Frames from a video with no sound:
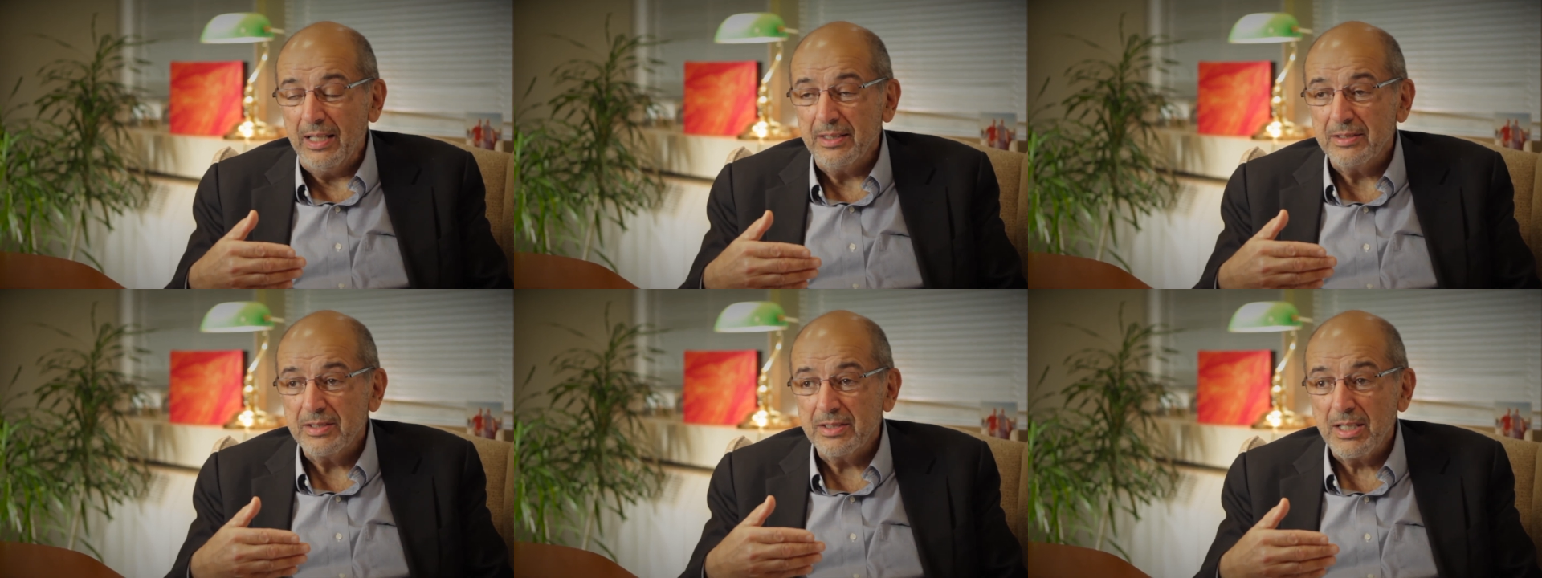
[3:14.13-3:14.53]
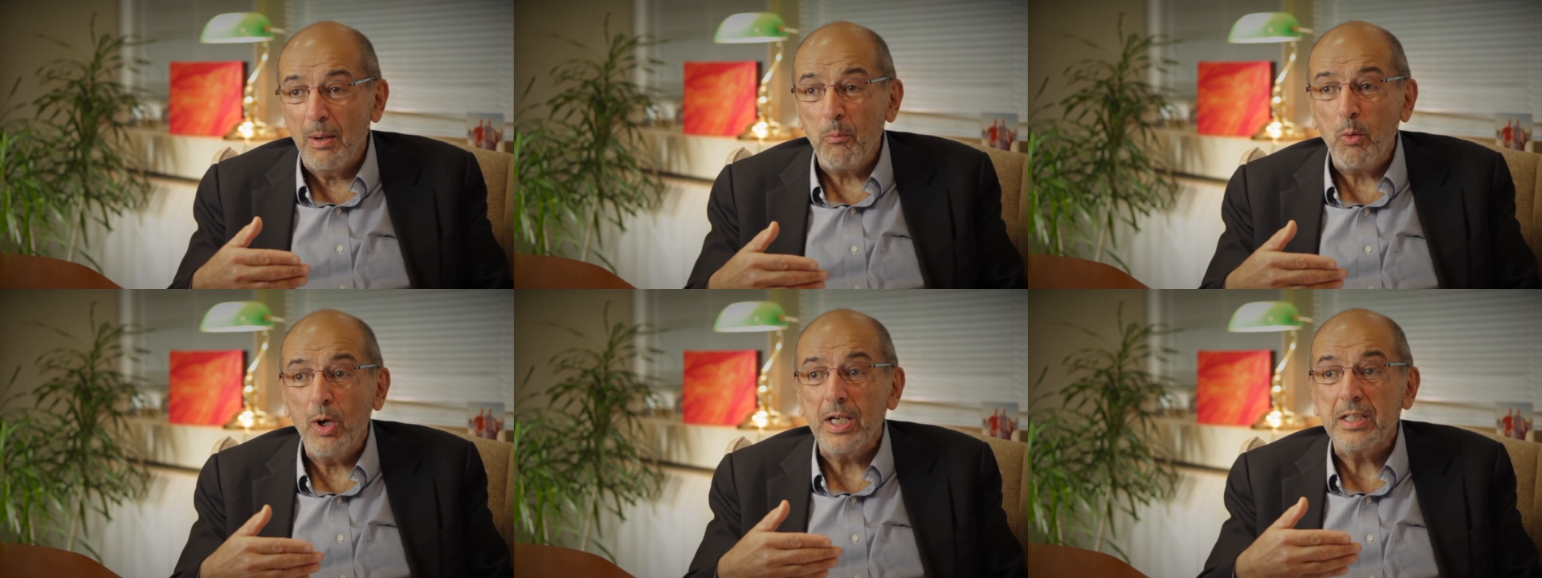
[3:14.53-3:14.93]

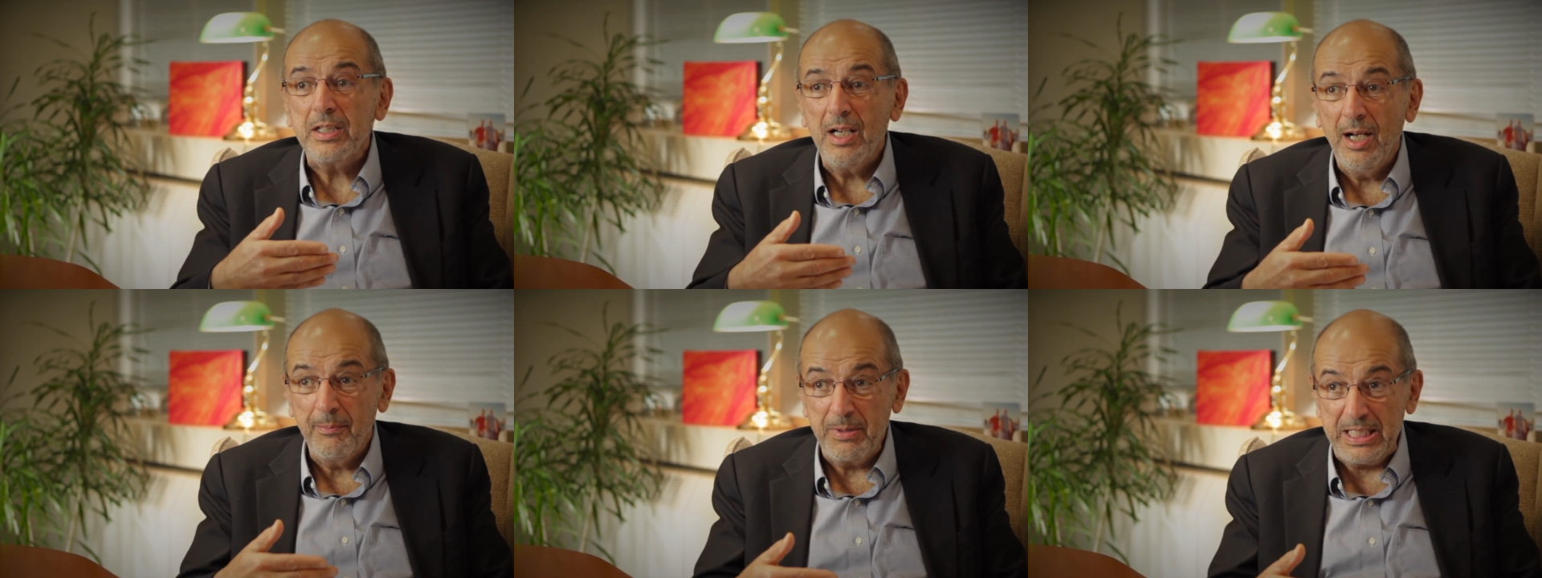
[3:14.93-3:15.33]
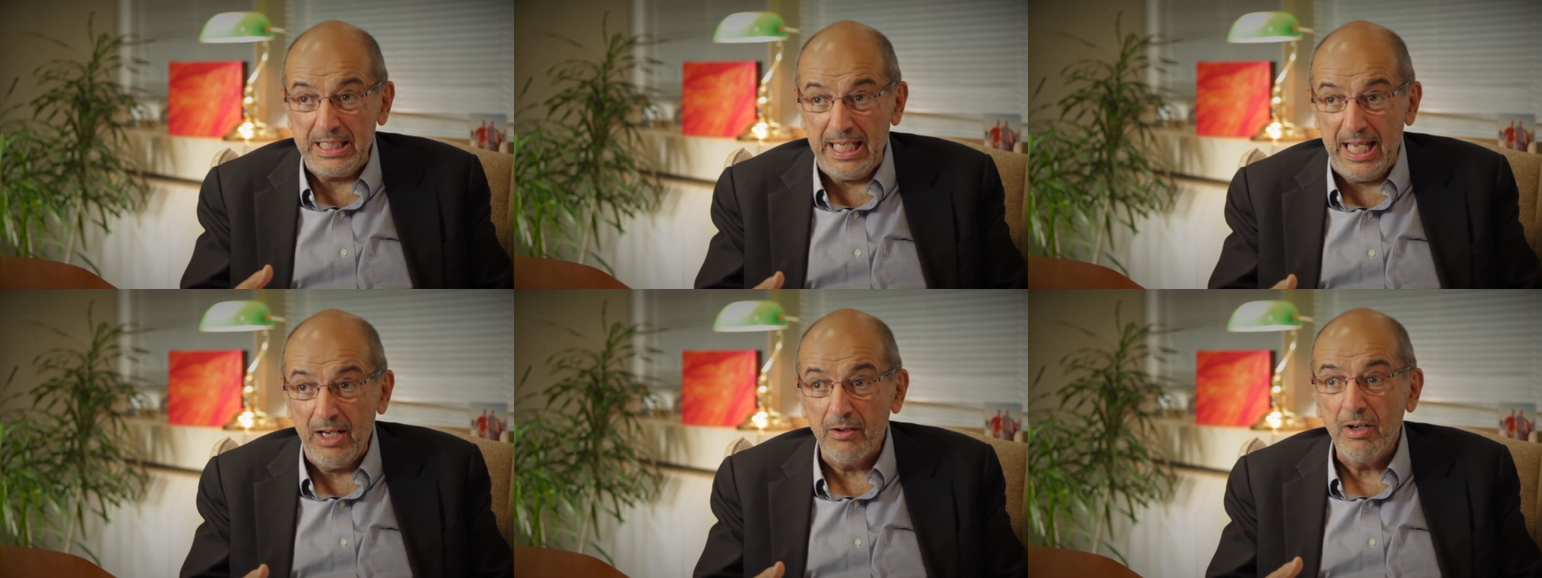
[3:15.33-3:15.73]
someone coming
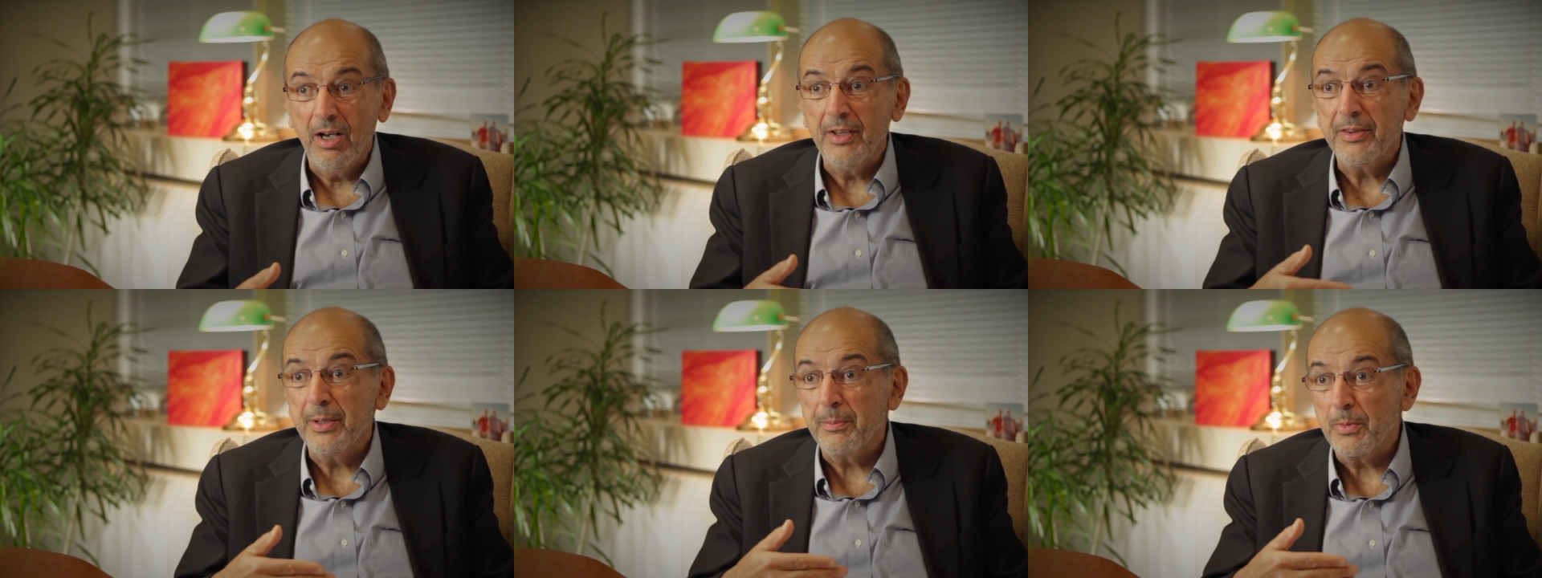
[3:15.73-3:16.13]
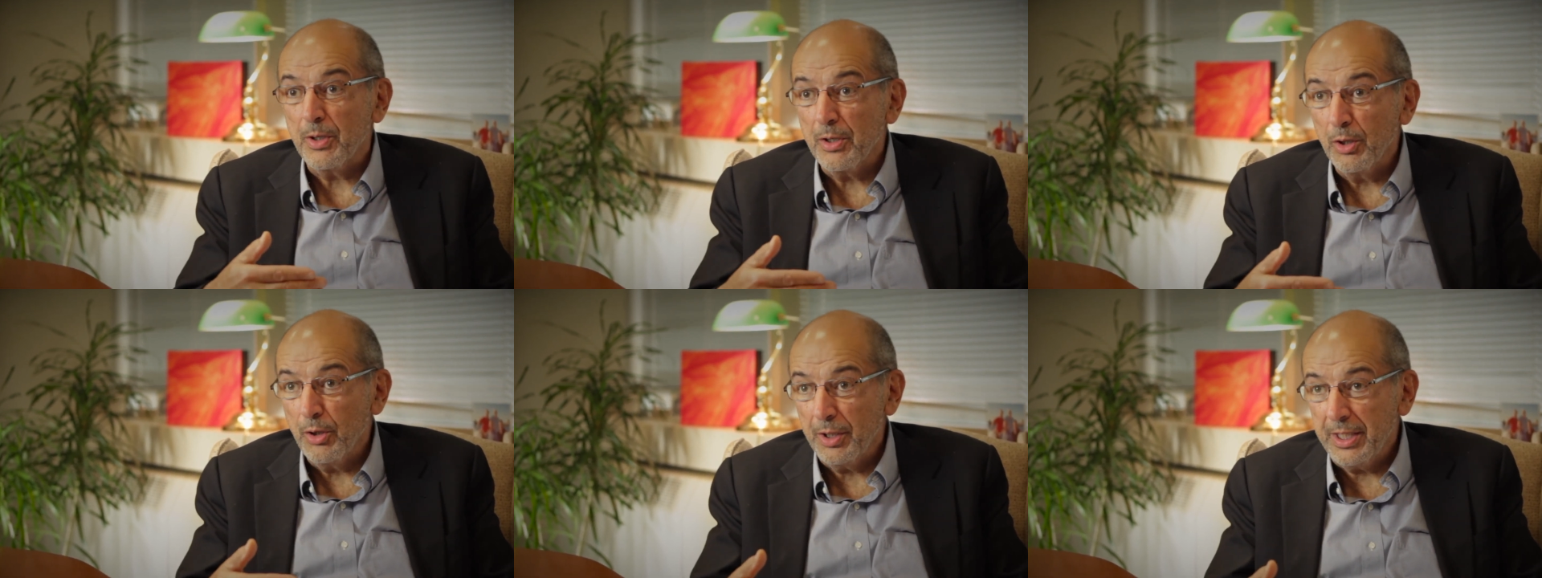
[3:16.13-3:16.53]
down on them or
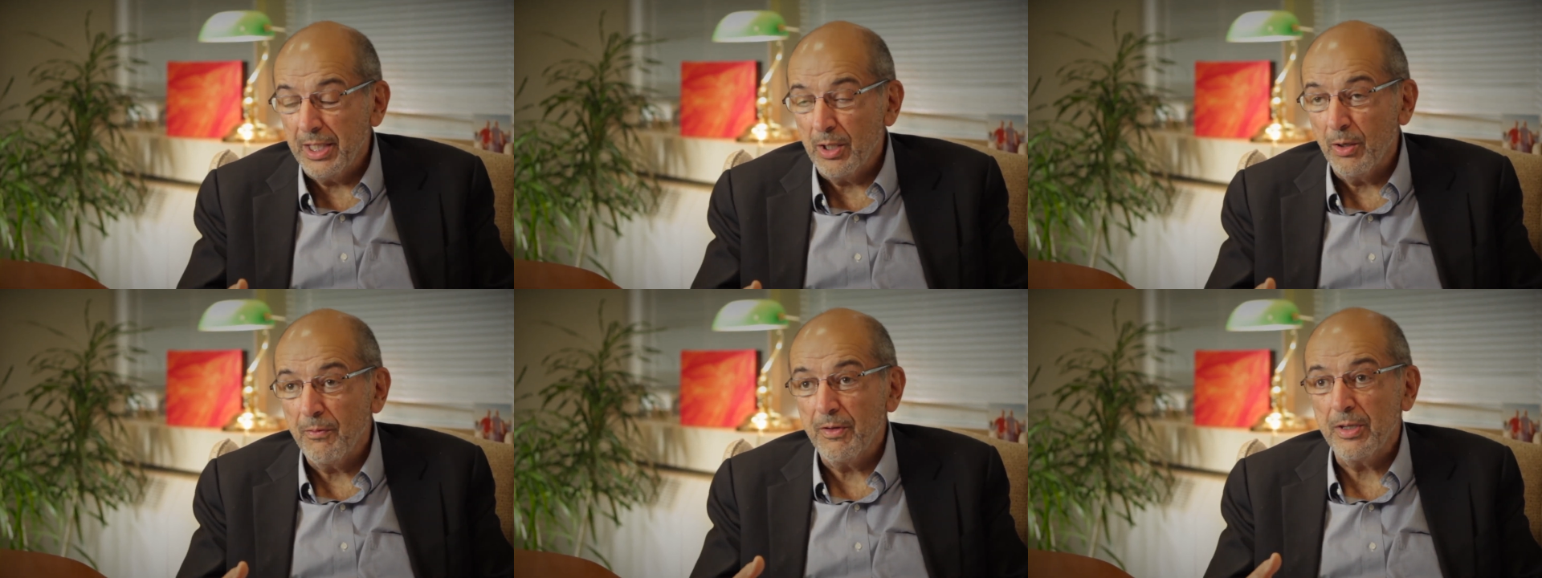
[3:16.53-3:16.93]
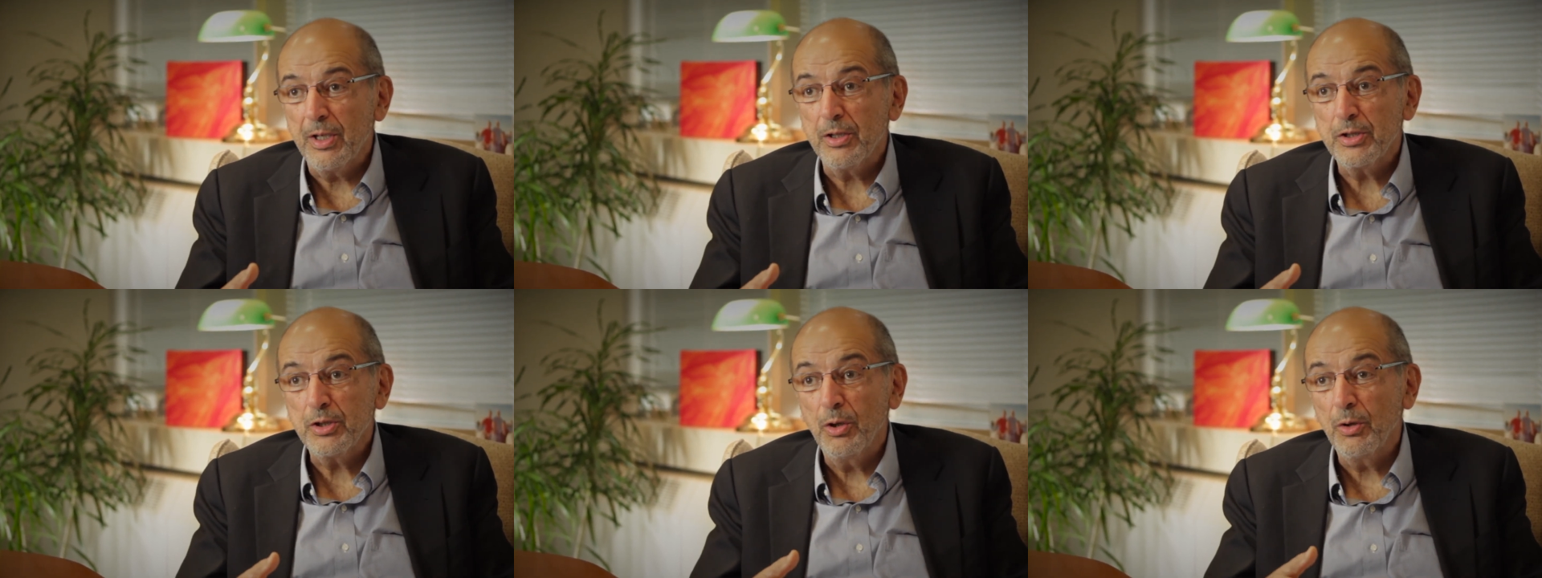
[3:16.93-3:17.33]
looking over
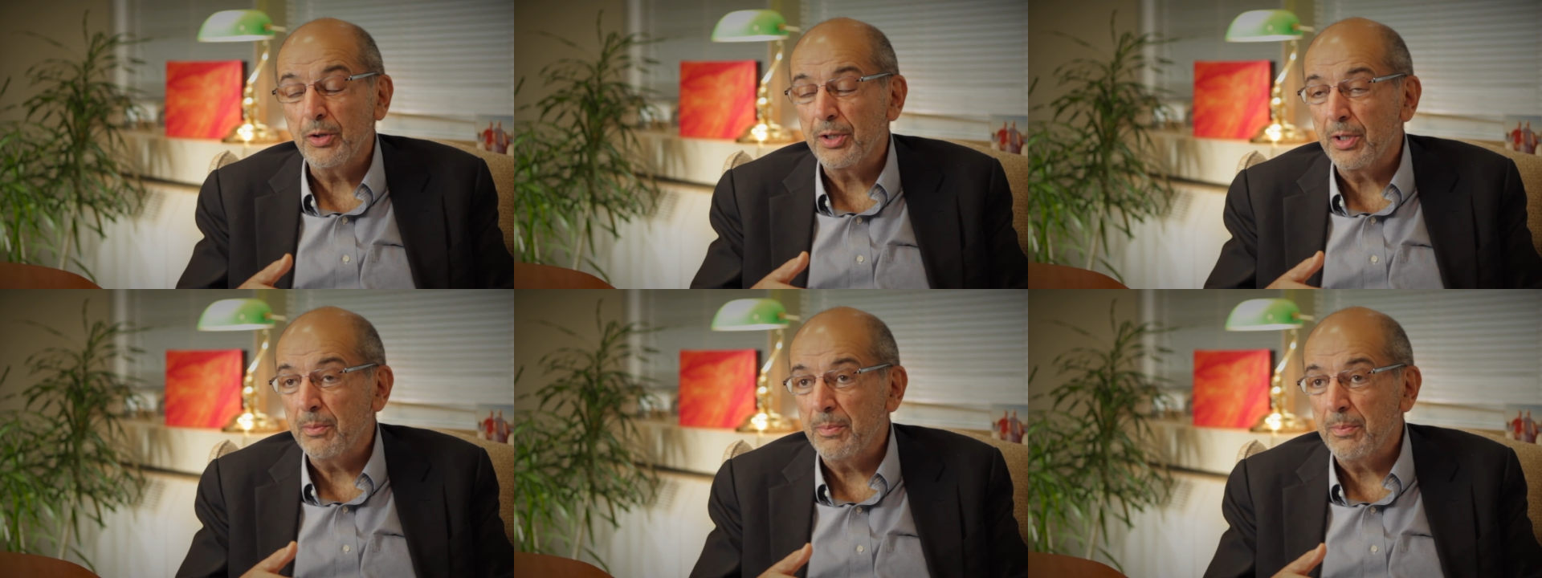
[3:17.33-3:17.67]
their shoulder,